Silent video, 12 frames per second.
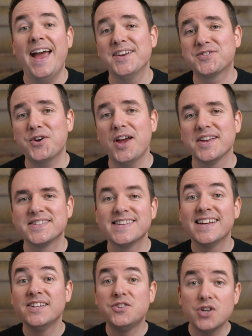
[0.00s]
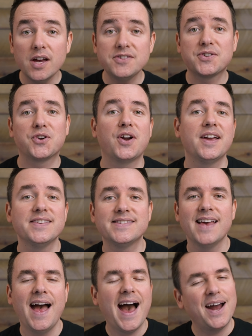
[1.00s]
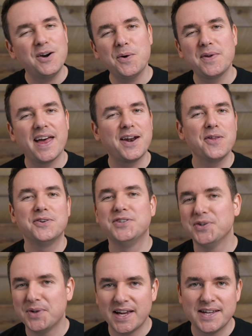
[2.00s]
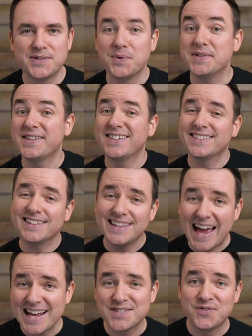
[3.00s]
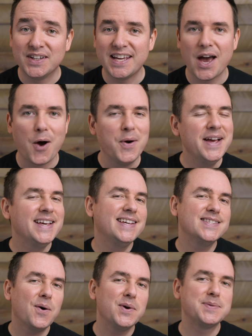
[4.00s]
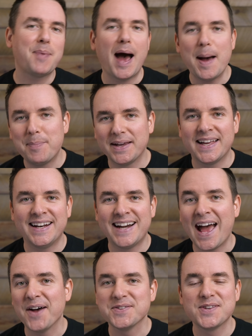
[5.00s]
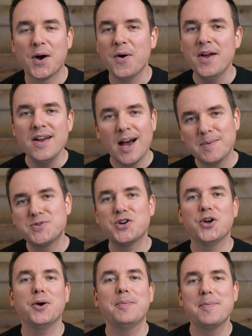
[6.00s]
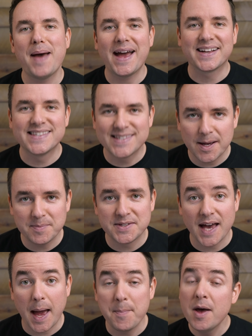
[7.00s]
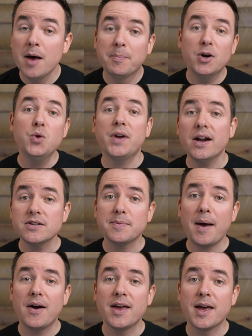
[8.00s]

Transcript: Hey, it's Chris. Just Chris. I don't know where that other dude is who was here in the last video. He's always popping in and out, so I'm sure he'll be back sometime, but who cares about